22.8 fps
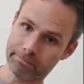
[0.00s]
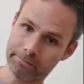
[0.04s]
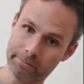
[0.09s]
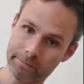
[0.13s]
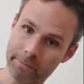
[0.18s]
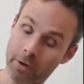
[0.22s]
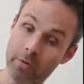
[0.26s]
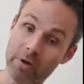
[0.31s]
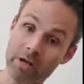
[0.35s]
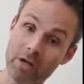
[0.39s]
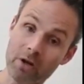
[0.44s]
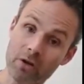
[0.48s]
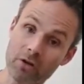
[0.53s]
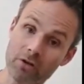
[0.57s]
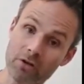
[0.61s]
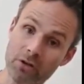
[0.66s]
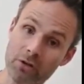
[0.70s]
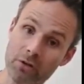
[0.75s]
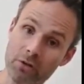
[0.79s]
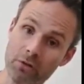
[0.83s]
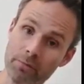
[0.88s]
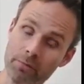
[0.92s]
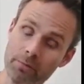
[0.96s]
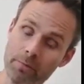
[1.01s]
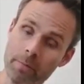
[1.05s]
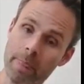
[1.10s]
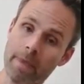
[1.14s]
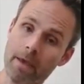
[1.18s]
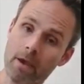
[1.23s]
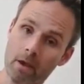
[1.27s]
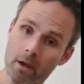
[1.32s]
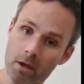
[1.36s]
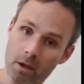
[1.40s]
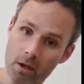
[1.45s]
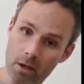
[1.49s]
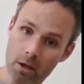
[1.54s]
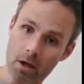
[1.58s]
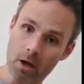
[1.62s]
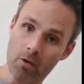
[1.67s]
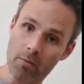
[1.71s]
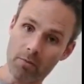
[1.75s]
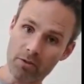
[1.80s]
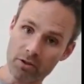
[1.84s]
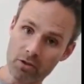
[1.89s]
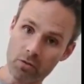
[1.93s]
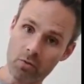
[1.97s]
a week or two,
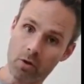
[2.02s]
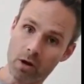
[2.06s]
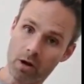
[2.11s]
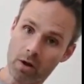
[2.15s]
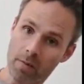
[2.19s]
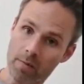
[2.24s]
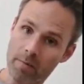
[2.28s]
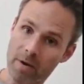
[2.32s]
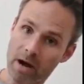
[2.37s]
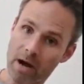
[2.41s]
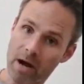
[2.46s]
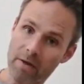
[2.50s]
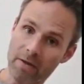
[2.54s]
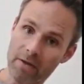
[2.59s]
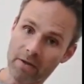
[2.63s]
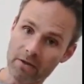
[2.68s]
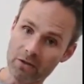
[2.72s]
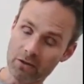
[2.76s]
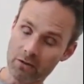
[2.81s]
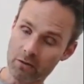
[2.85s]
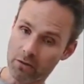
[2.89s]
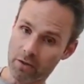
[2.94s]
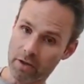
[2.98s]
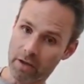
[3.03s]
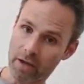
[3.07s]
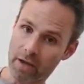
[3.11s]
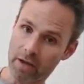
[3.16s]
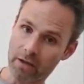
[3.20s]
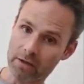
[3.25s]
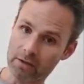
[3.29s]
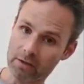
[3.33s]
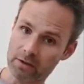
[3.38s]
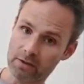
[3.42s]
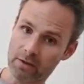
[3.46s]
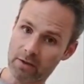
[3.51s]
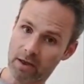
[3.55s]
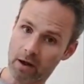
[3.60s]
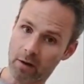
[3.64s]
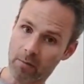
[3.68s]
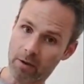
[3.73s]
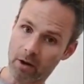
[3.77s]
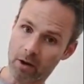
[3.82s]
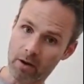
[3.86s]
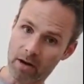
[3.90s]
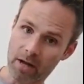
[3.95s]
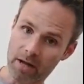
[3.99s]
but you want to combine the two things. And so that'll
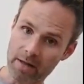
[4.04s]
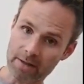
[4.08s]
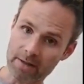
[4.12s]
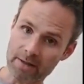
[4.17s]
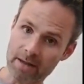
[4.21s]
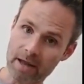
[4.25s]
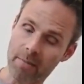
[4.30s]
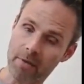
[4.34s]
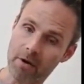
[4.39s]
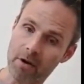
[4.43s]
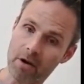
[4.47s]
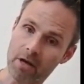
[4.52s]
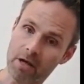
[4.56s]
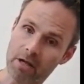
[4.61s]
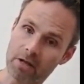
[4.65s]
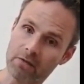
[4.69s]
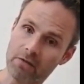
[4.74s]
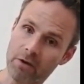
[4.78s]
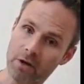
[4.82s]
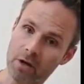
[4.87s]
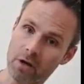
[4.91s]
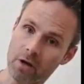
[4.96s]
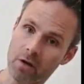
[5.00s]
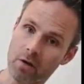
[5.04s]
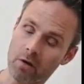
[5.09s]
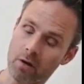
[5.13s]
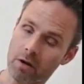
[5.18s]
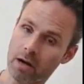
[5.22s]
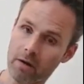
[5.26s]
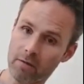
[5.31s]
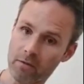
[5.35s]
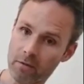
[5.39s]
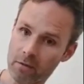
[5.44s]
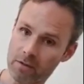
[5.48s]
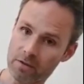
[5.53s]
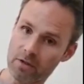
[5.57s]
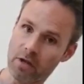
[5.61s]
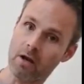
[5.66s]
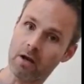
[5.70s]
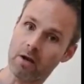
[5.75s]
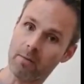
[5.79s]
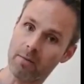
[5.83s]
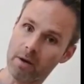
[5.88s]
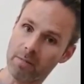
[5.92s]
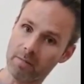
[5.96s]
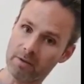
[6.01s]
be our next step in our next video. Okay, if we're
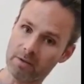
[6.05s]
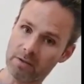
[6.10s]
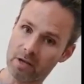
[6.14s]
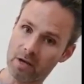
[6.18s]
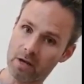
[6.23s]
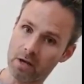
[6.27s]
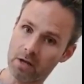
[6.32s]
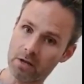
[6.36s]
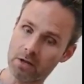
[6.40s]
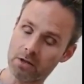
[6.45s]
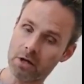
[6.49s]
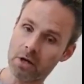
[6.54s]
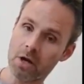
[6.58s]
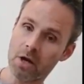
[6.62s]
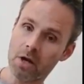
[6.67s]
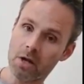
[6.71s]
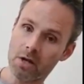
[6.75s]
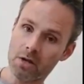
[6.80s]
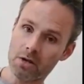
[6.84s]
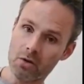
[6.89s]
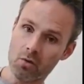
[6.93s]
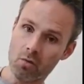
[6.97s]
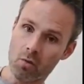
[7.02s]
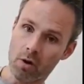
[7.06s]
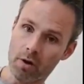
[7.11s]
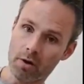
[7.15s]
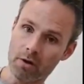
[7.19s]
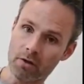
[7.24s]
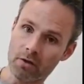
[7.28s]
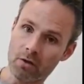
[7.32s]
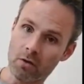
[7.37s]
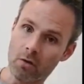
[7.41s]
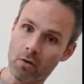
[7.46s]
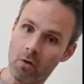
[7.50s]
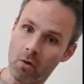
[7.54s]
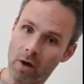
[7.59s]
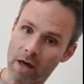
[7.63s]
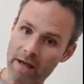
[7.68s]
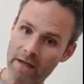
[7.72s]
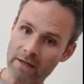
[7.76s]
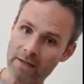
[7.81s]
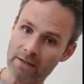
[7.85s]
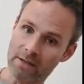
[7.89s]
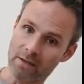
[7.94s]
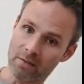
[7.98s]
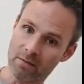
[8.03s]
talking about massage, you want
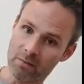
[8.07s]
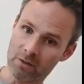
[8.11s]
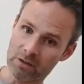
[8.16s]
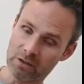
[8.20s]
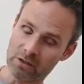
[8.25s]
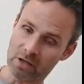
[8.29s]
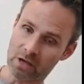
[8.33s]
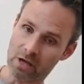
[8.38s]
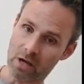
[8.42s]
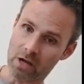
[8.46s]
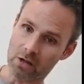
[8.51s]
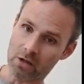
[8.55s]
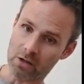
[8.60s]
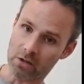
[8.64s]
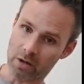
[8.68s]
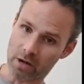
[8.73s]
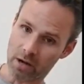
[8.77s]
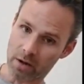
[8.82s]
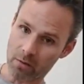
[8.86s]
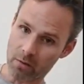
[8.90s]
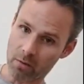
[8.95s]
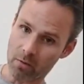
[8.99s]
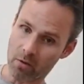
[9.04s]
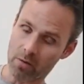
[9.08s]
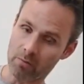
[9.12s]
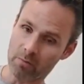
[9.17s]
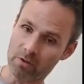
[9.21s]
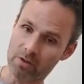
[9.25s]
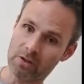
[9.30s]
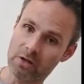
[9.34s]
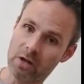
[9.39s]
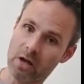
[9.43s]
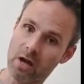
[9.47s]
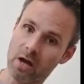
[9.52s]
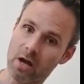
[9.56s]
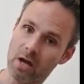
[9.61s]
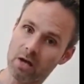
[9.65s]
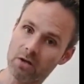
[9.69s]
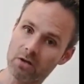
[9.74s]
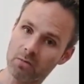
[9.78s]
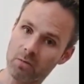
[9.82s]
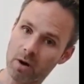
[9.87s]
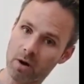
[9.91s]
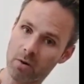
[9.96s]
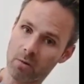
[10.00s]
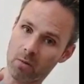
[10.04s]
light massage. Okay, we want massage
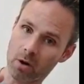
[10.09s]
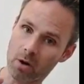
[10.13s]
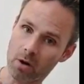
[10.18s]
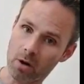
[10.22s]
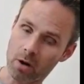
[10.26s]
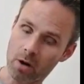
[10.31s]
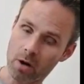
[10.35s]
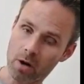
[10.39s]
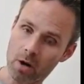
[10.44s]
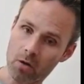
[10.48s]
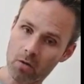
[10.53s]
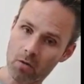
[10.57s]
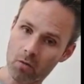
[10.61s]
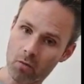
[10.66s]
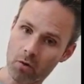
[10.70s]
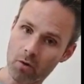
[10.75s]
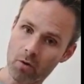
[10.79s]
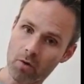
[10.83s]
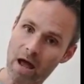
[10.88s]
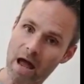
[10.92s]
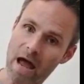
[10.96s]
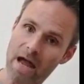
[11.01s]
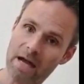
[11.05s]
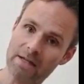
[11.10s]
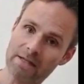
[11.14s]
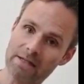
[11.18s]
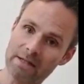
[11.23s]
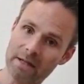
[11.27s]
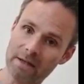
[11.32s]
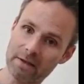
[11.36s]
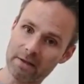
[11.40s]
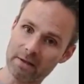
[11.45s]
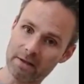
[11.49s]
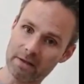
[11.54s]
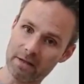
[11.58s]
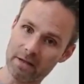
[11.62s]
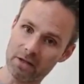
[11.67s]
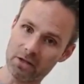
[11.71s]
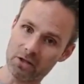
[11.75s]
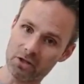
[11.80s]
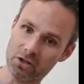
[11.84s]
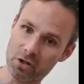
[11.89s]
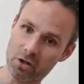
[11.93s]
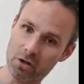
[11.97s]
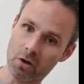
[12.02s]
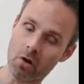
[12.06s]
where we're relaxing the
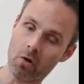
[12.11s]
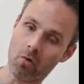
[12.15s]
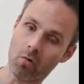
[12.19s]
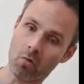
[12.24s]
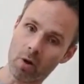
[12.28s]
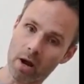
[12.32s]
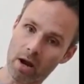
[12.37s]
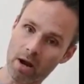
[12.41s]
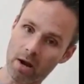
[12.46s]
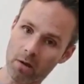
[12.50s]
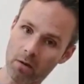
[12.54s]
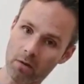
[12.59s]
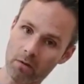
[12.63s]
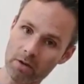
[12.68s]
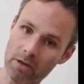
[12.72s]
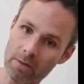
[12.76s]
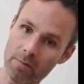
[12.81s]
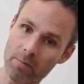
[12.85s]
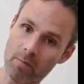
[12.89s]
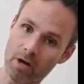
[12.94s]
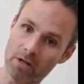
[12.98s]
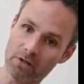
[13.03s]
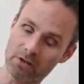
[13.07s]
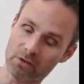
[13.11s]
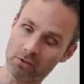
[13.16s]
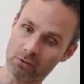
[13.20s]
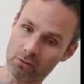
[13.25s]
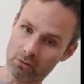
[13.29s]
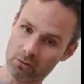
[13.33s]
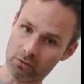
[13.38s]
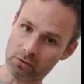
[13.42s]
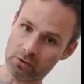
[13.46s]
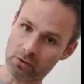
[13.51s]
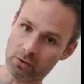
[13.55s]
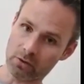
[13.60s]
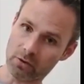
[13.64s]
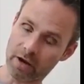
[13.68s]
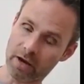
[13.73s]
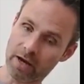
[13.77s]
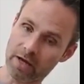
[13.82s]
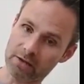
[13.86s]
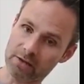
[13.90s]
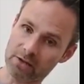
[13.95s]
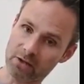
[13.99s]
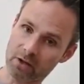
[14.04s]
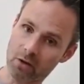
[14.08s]
tension around the muscles.
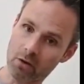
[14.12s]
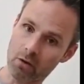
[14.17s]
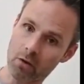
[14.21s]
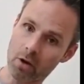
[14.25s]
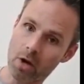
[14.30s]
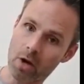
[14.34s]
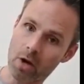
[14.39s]
Okay, so